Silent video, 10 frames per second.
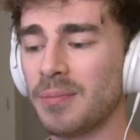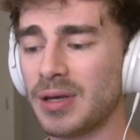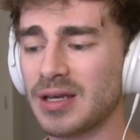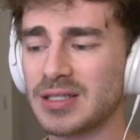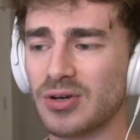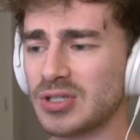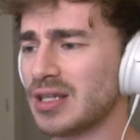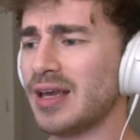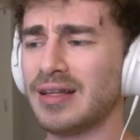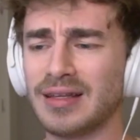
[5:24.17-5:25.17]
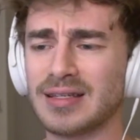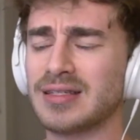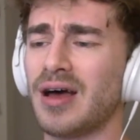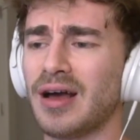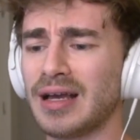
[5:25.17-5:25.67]
because there's like
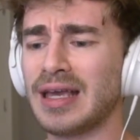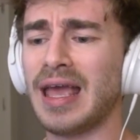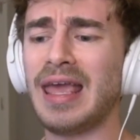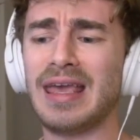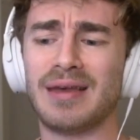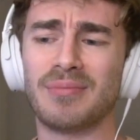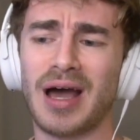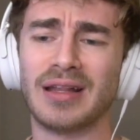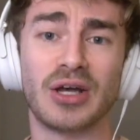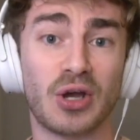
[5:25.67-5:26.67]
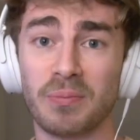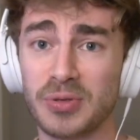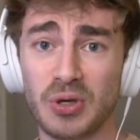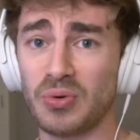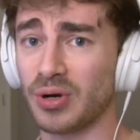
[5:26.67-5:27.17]
this game on the
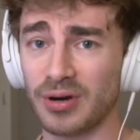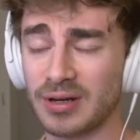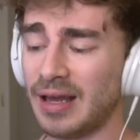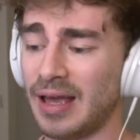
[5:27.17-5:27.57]
computer.